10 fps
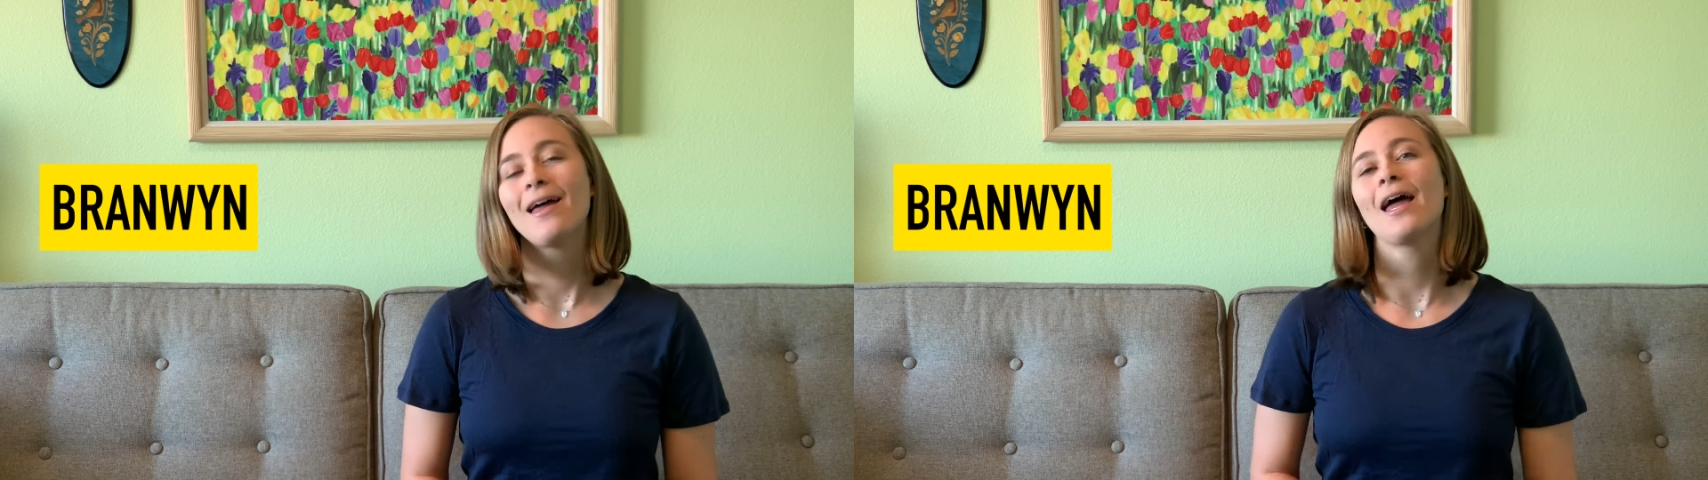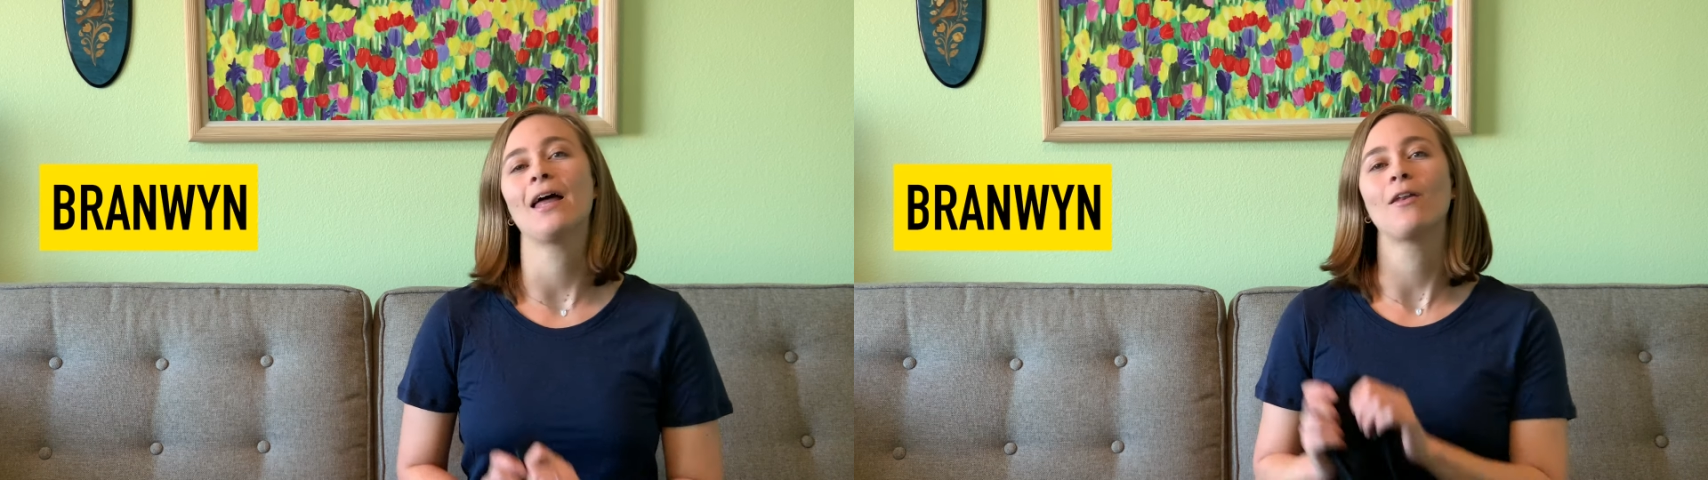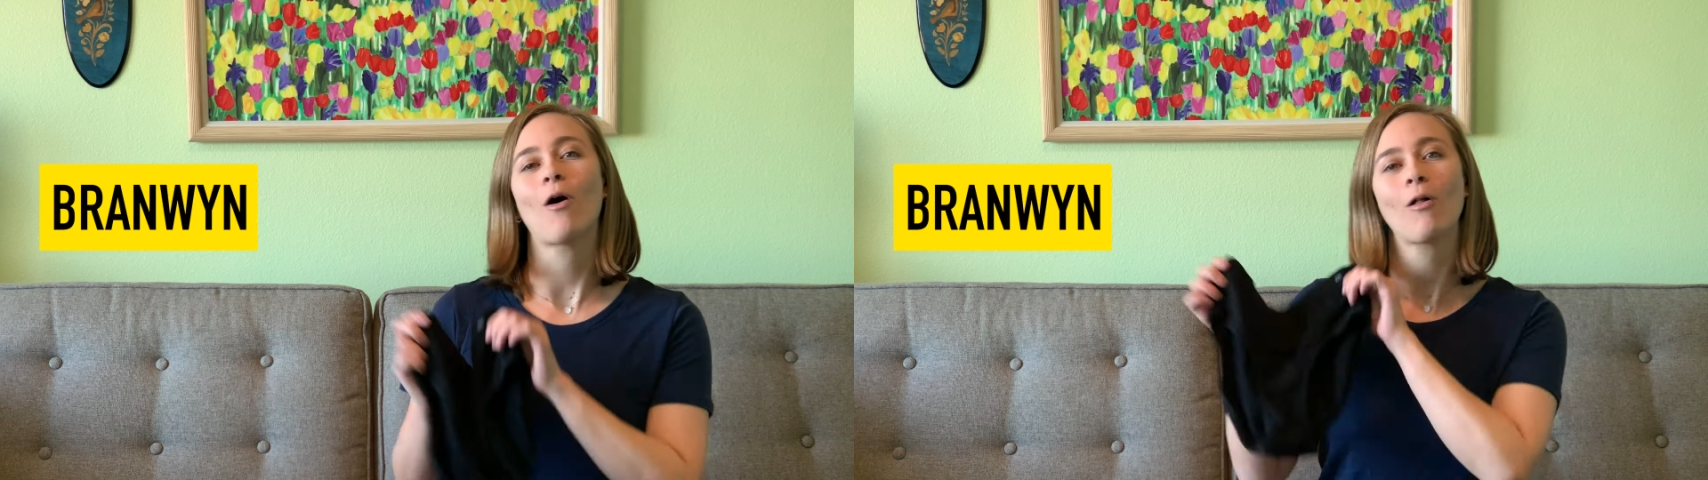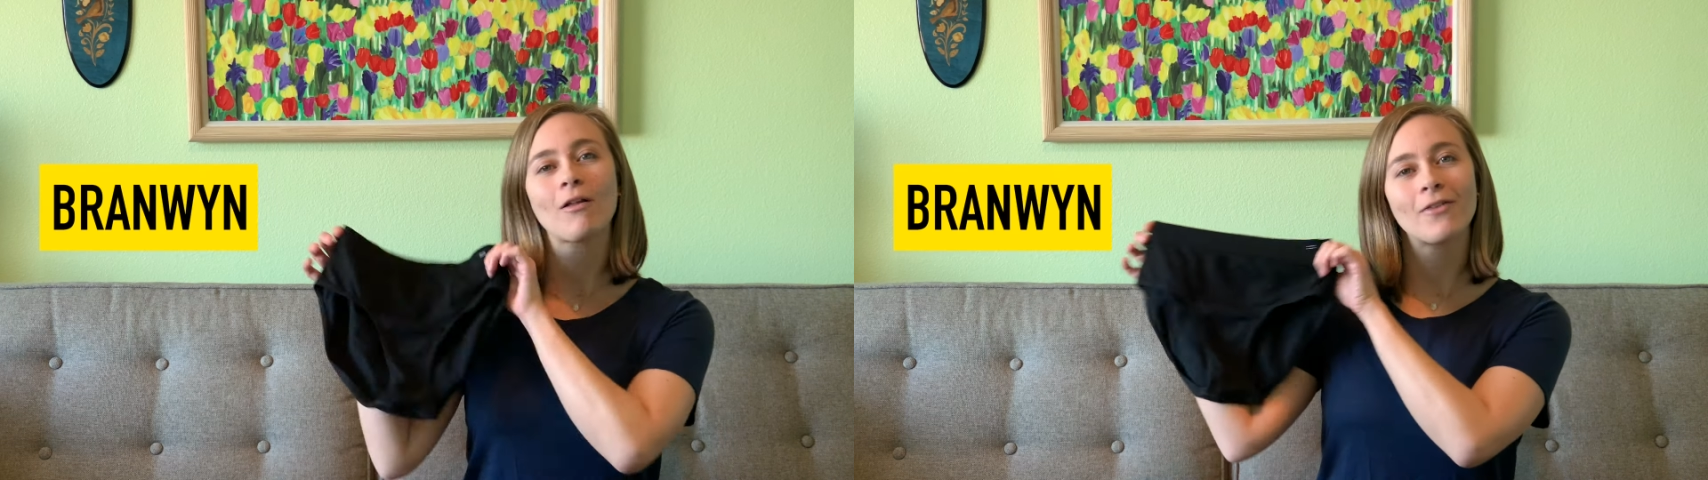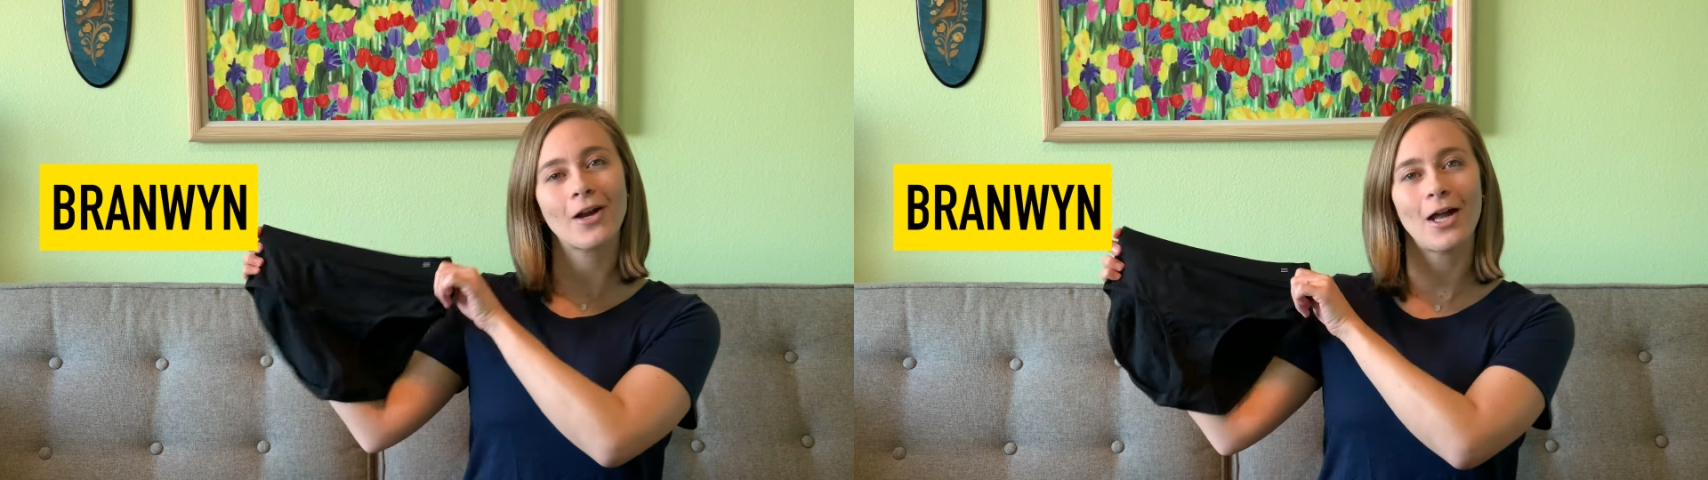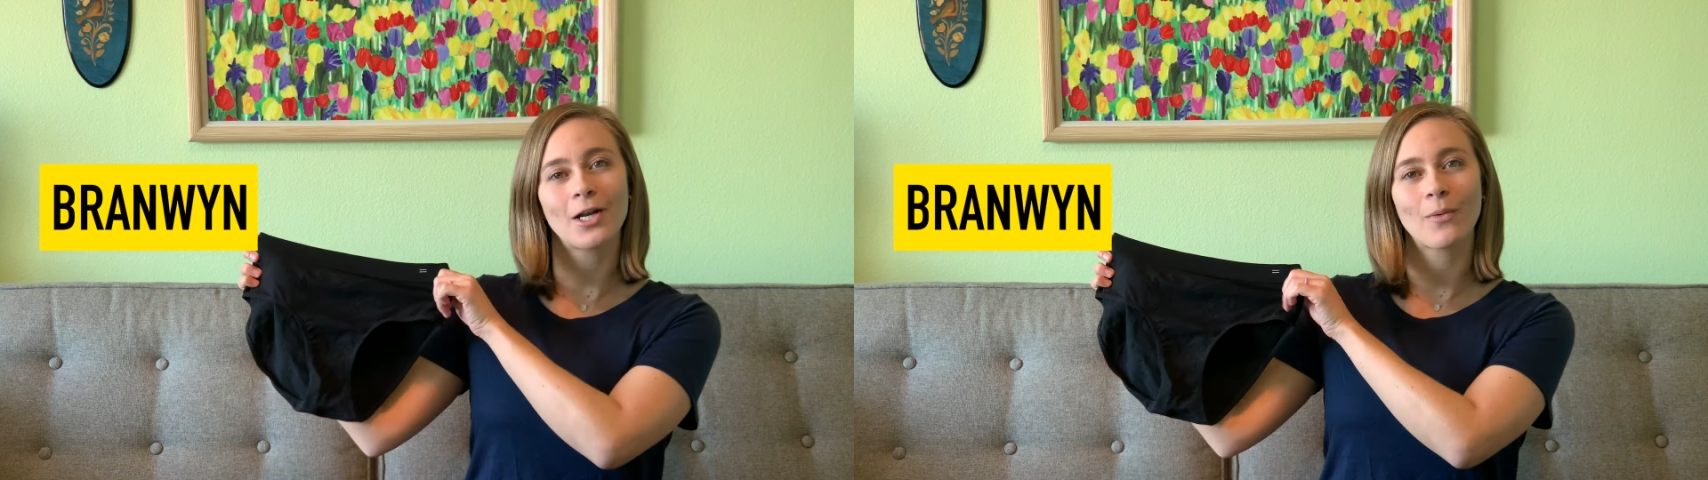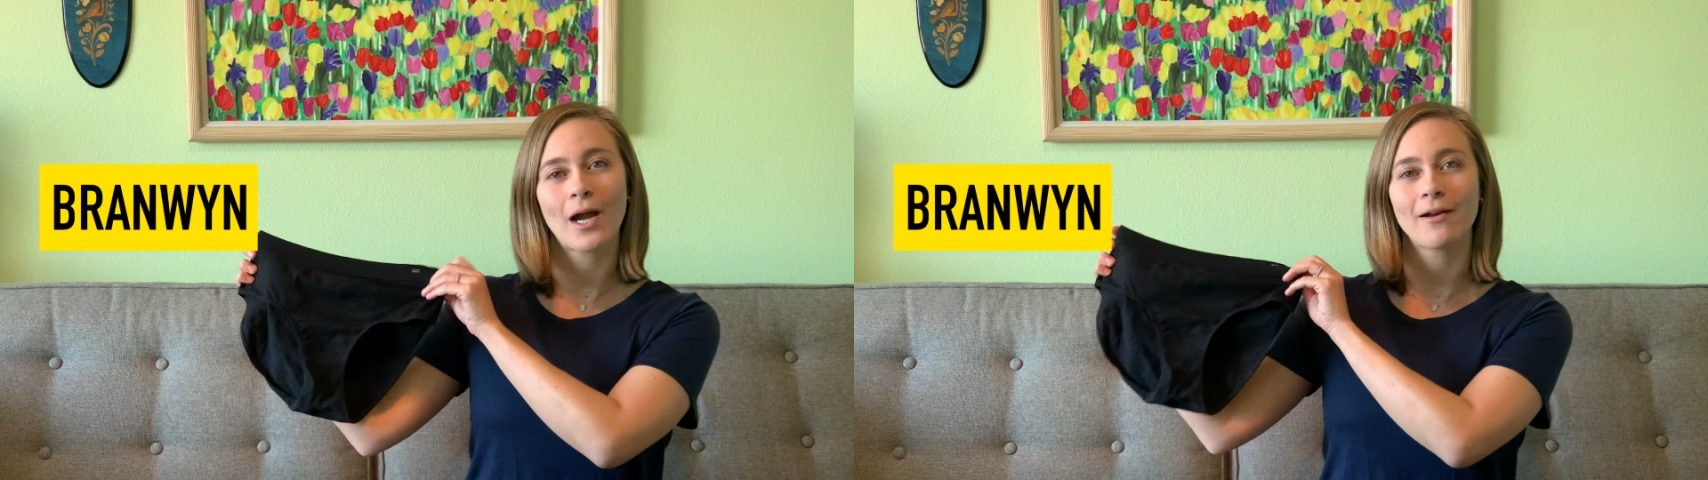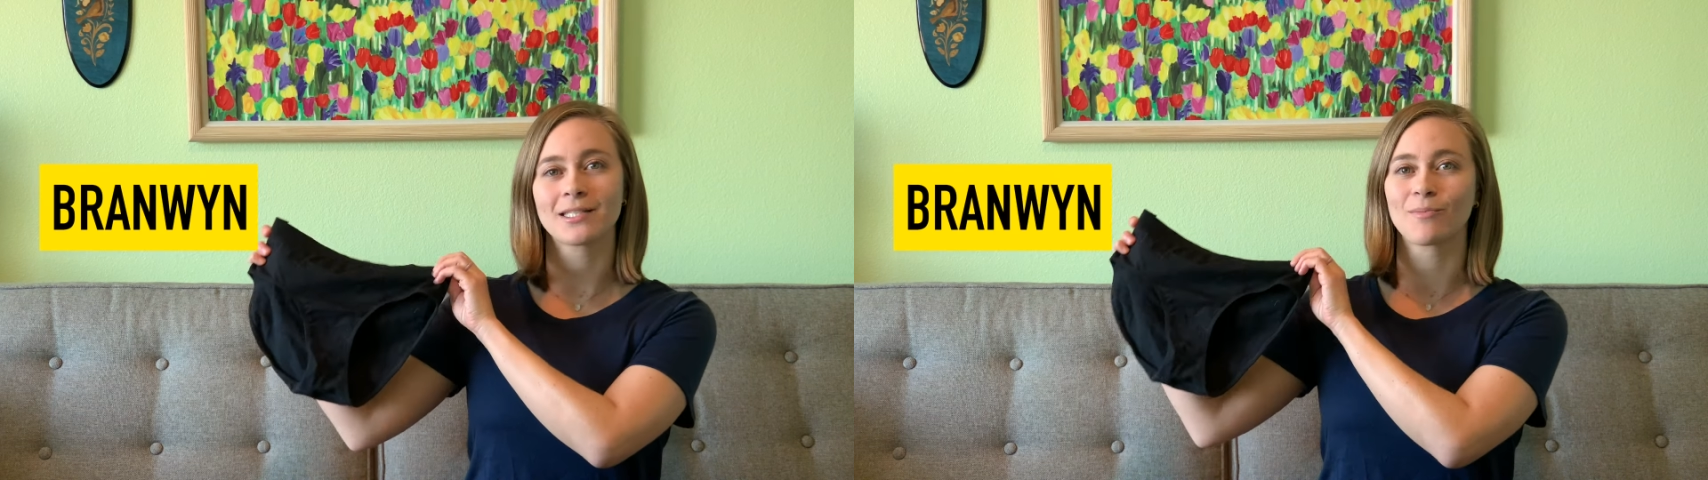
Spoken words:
and all of their underwear is